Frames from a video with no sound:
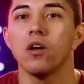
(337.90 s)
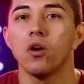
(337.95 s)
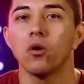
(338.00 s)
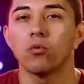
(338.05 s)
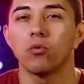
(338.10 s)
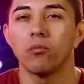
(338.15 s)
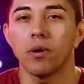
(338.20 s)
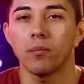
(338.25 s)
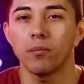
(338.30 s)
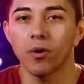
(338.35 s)

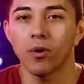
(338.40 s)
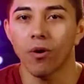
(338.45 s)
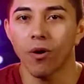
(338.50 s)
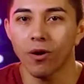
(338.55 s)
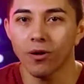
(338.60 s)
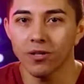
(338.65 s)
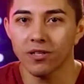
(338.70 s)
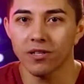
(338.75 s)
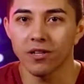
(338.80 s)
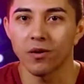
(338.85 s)
Remember
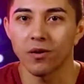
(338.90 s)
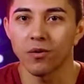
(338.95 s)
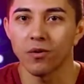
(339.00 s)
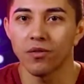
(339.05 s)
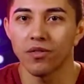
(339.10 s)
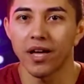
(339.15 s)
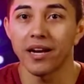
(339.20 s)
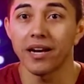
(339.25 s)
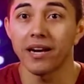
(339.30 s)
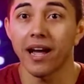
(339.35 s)
also
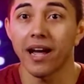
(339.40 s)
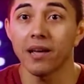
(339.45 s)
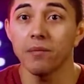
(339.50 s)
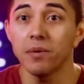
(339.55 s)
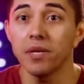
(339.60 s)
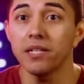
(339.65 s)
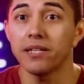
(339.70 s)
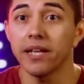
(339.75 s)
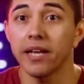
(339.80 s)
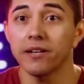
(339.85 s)
that an
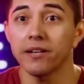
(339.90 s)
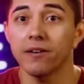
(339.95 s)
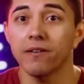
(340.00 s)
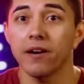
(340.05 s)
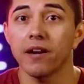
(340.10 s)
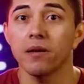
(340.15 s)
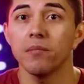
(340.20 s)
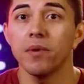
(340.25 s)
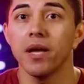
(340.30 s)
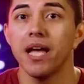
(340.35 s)
IP
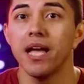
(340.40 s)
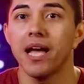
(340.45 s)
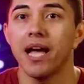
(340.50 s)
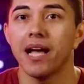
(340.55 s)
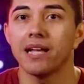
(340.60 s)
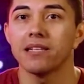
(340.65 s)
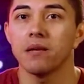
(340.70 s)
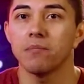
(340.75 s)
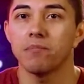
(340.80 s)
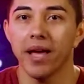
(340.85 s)
datagram
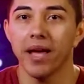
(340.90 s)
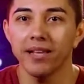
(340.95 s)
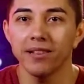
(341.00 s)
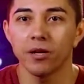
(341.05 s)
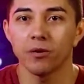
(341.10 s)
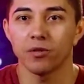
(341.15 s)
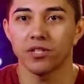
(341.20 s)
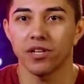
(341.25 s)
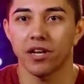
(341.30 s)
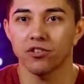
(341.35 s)
has a
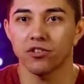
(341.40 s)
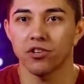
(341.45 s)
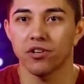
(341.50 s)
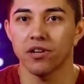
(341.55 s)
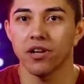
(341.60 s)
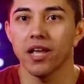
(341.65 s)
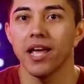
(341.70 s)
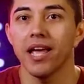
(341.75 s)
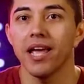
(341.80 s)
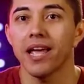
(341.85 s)
payload section,
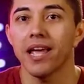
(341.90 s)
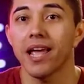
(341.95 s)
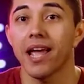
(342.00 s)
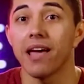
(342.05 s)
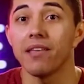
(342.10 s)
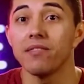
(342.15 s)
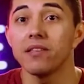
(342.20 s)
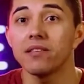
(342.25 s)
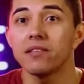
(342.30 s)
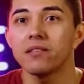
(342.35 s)

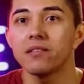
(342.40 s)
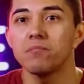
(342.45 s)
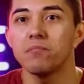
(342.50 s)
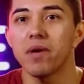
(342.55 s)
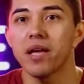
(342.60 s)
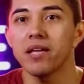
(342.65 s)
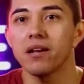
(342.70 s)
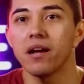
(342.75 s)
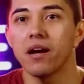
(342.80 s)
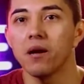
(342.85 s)
and this is
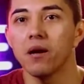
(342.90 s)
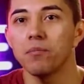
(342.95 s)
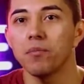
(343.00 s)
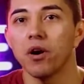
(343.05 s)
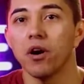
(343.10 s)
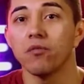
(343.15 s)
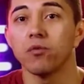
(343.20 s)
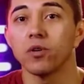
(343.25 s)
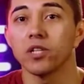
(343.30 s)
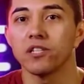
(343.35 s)
made up
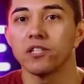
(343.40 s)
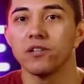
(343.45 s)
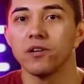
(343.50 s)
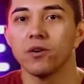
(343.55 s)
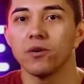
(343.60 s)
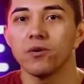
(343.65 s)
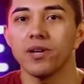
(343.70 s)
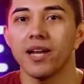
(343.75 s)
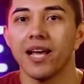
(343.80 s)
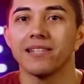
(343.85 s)
of what's
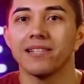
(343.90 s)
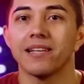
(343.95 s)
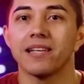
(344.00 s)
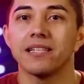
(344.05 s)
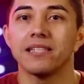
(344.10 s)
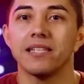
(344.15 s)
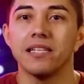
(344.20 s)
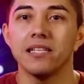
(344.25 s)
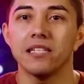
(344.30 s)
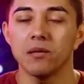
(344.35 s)
known as a
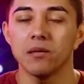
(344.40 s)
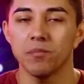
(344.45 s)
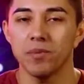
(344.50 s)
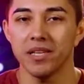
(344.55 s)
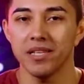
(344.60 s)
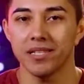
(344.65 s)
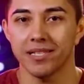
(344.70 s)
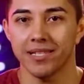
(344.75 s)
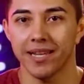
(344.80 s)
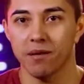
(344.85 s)

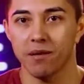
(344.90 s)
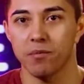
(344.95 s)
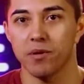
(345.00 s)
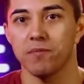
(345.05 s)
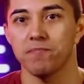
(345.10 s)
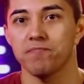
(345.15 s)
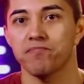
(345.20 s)
TCP segment.